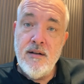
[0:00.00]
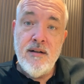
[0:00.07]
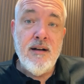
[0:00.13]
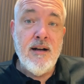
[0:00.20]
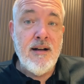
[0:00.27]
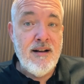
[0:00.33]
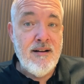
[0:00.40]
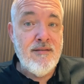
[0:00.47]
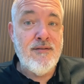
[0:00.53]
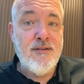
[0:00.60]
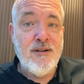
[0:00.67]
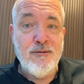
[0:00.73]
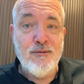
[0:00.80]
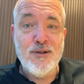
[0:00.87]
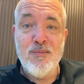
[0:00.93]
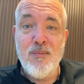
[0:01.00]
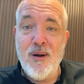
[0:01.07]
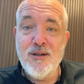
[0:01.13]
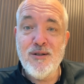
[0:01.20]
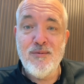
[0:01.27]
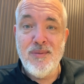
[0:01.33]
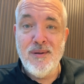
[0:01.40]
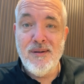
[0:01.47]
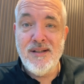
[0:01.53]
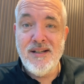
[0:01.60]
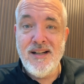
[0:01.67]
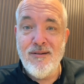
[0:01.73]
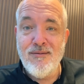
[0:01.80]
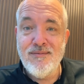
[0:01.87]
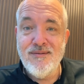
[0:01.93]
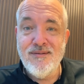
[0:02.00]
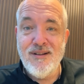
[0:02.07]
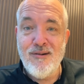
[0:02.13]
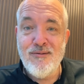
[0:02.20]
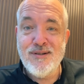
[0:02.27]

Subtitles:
I have a responsibility. I